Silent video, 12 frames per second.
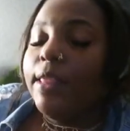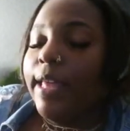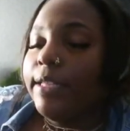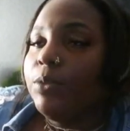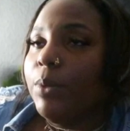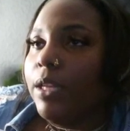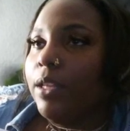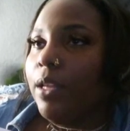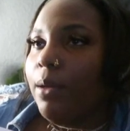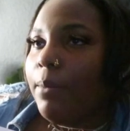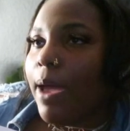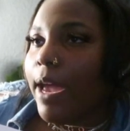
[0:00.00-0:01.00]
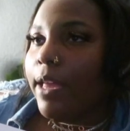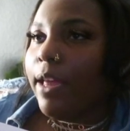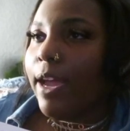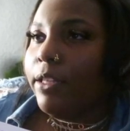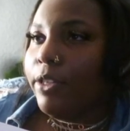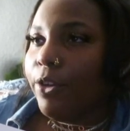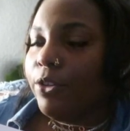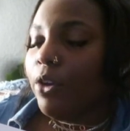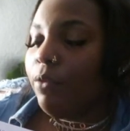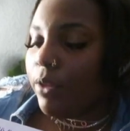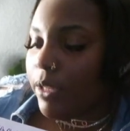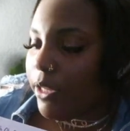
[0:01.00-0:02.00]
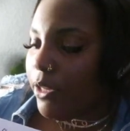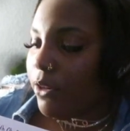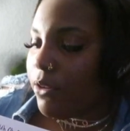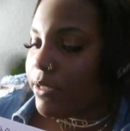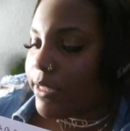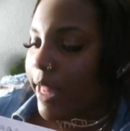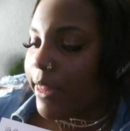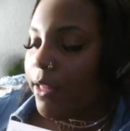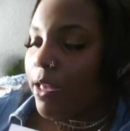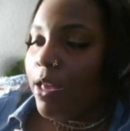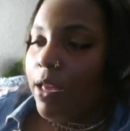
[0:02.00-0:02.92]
that's one of them I, I learned over the years that